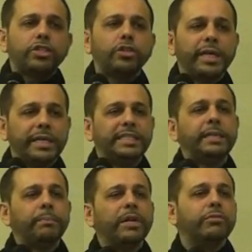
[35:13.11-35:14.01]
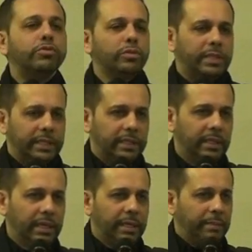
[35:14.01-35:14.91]
Now, a tree deeply
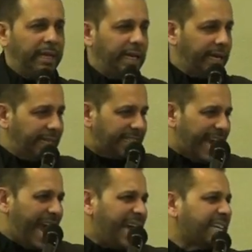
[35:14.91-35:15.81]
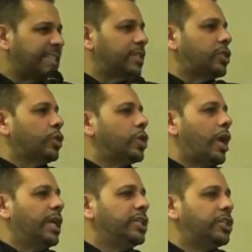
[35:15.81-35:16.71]
rooted, meaning its
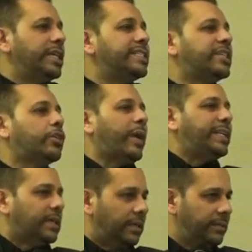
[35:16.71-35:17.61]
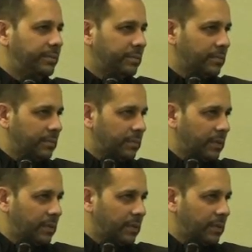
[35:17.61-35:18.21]
access to knowledge is greater.